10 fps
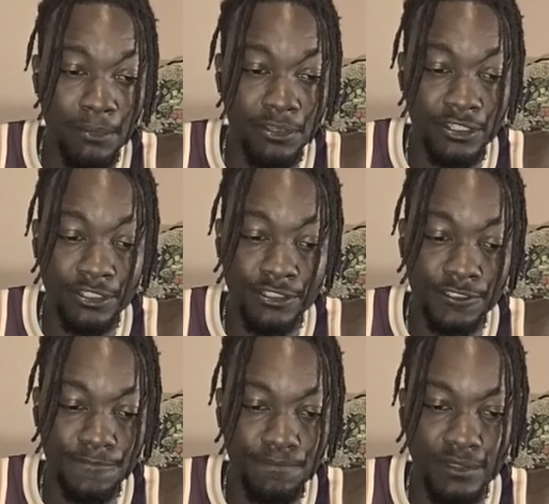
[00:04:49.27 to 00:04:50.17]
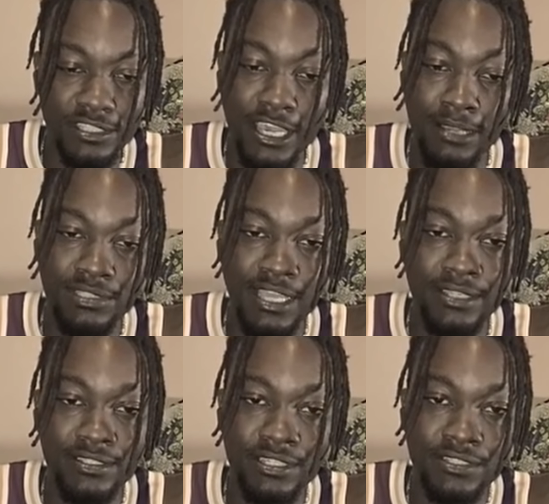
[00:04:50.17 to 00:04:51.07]
because times
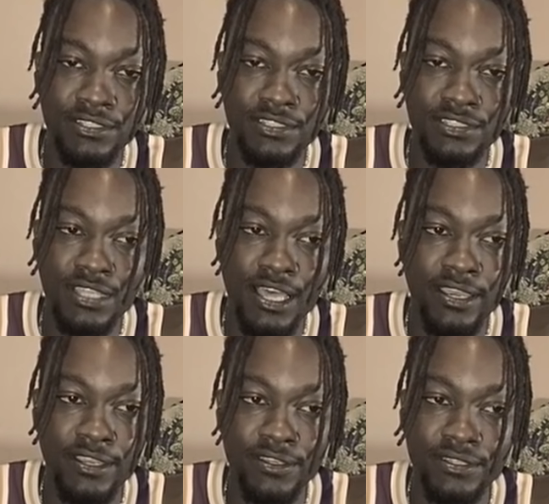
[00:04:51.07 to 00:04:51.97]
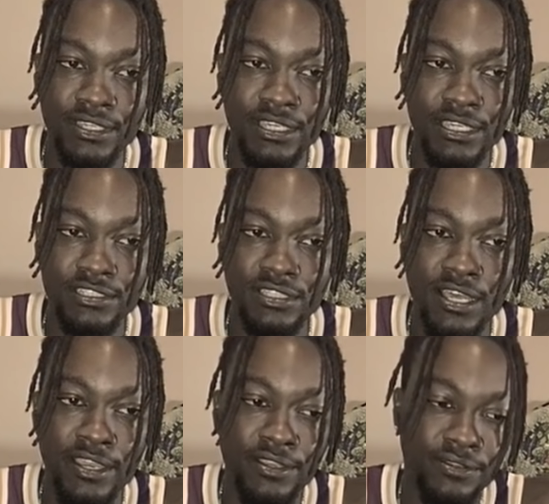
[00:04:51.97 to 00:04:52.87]
like these, it's like it's
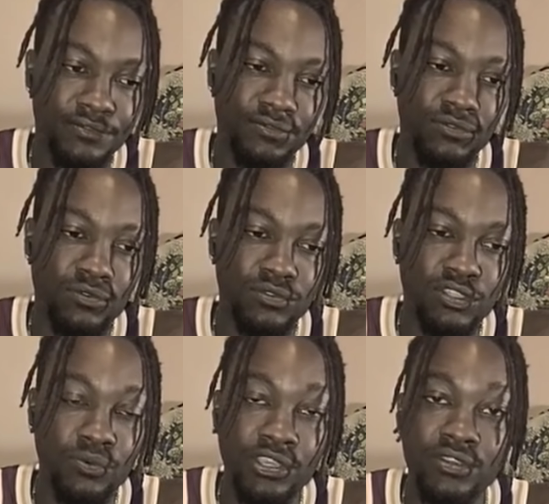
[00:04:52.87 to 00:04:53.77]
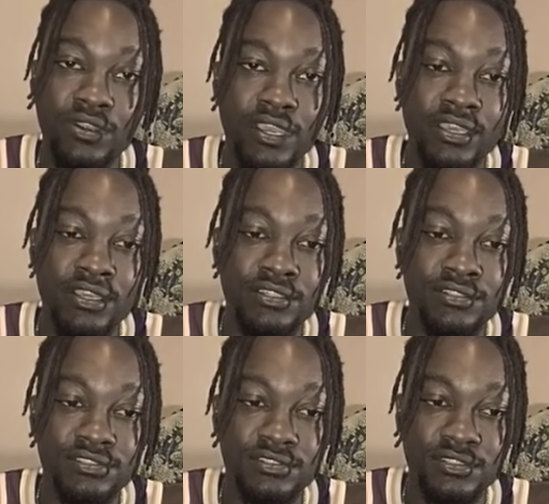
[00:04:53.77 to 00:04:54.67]
like the weaker
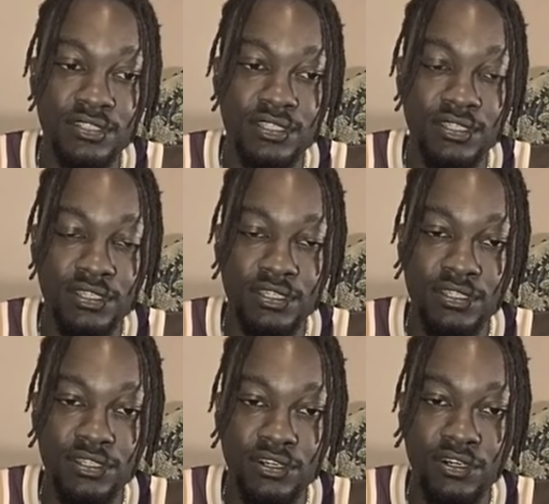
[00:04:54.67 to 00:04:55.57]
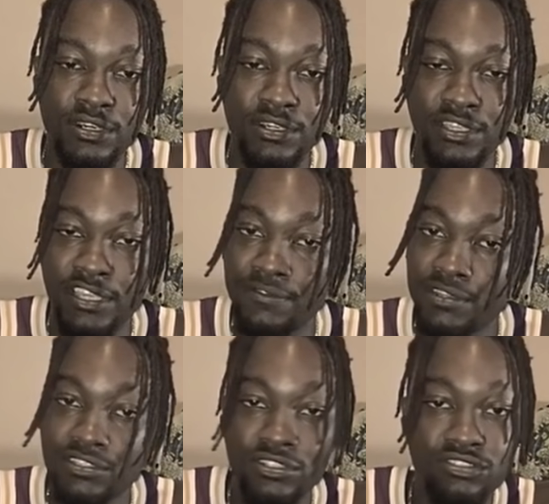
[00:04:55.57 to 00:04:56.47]
hands uh,
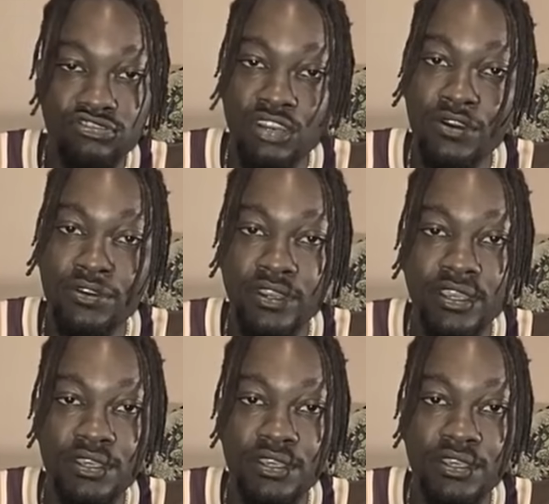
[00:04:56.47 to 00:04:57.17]
giving it to the stronger